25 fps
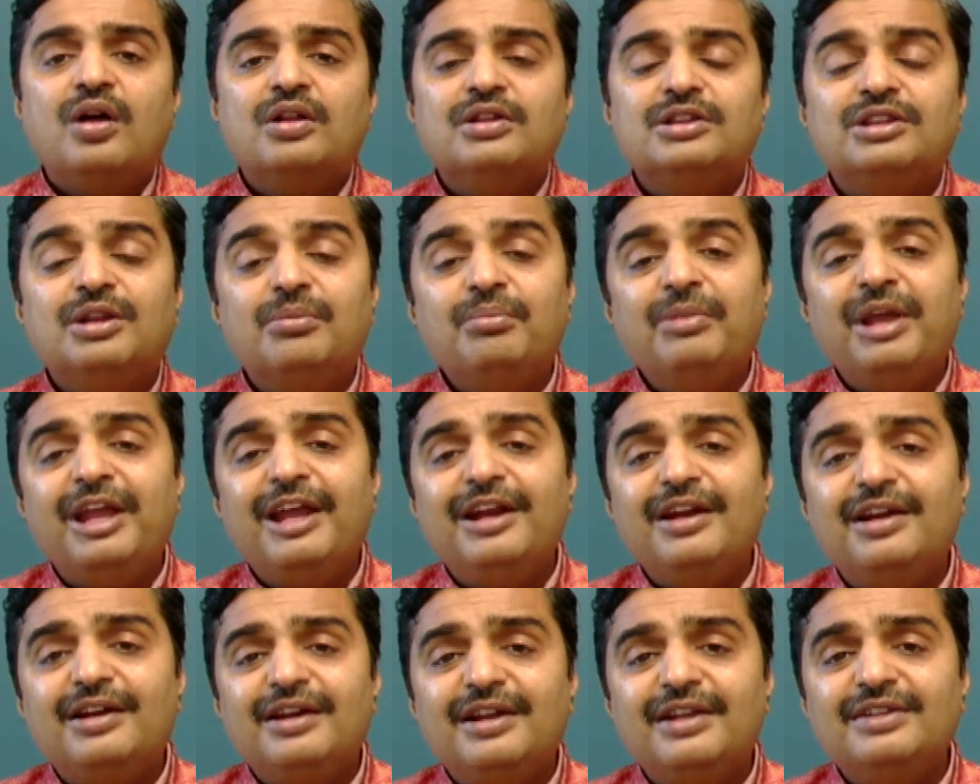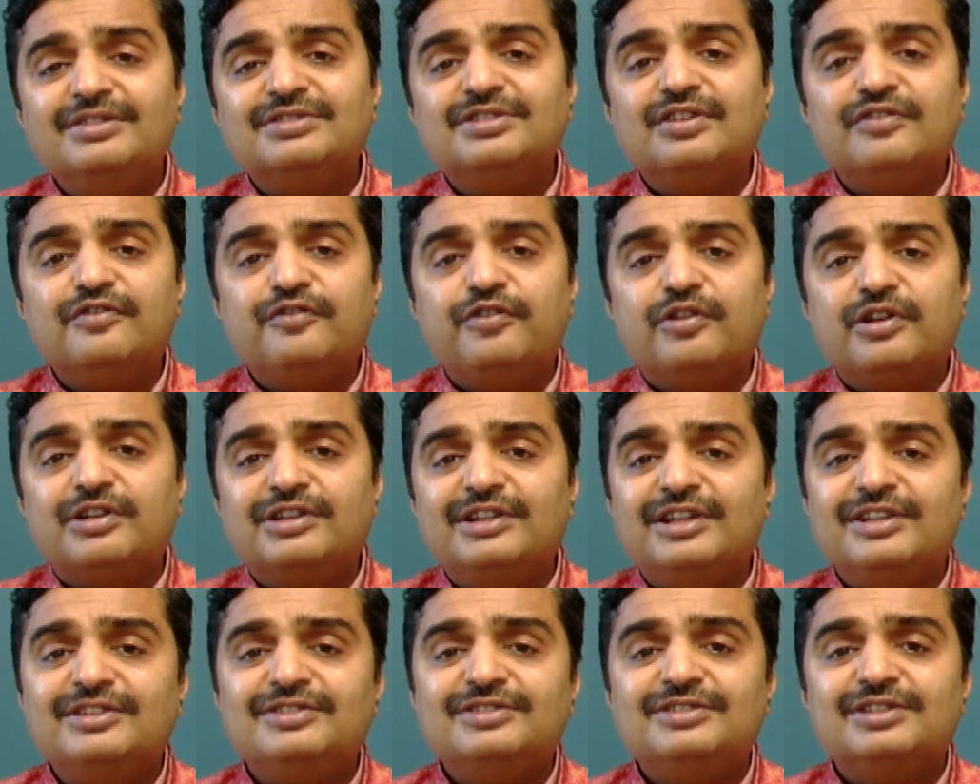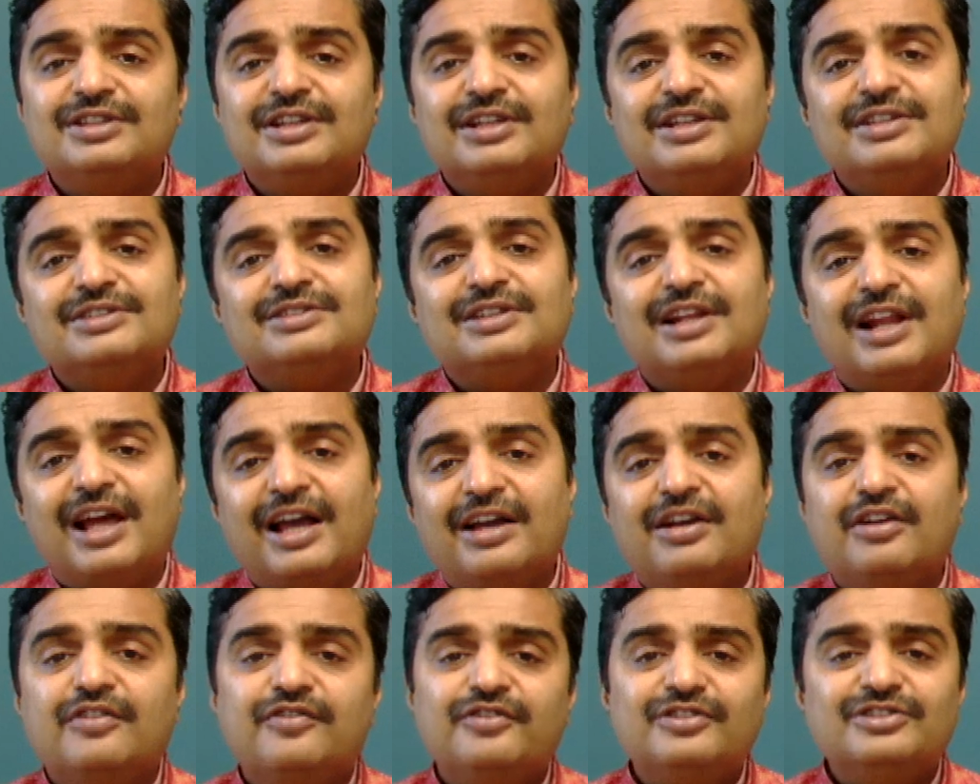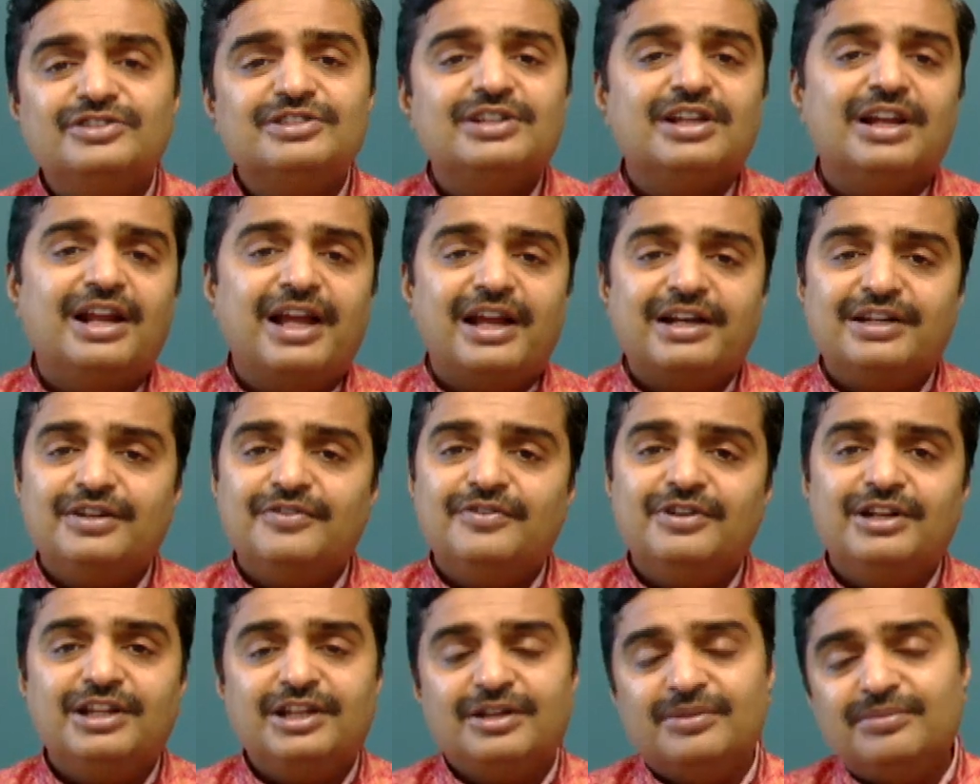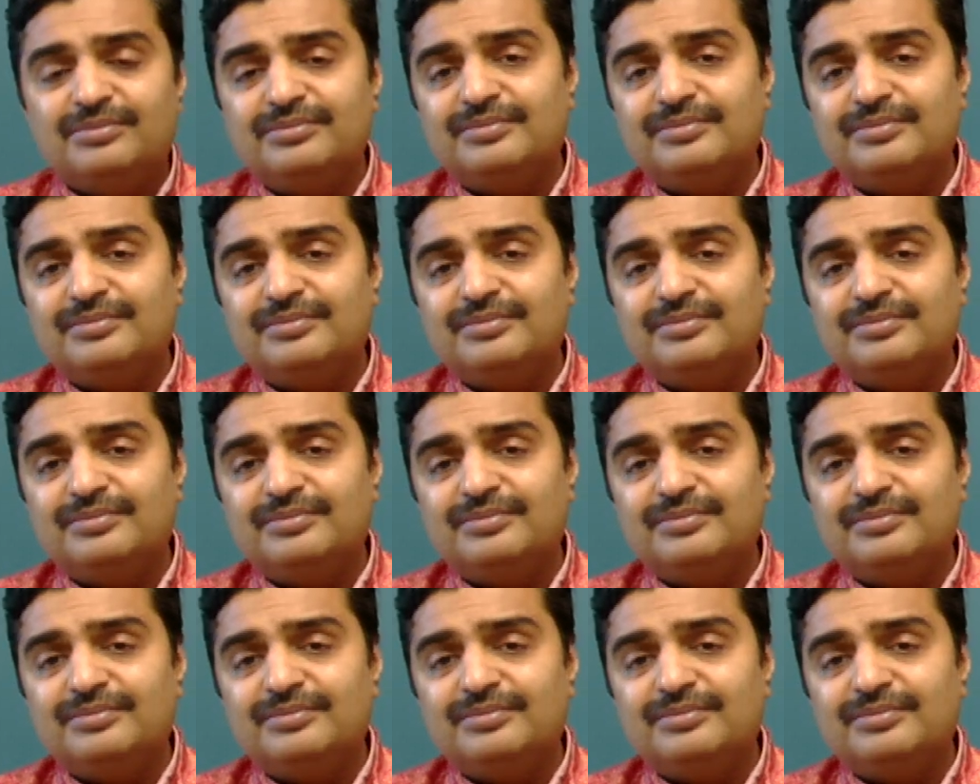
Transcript: The main reason for this is lack of physical activity.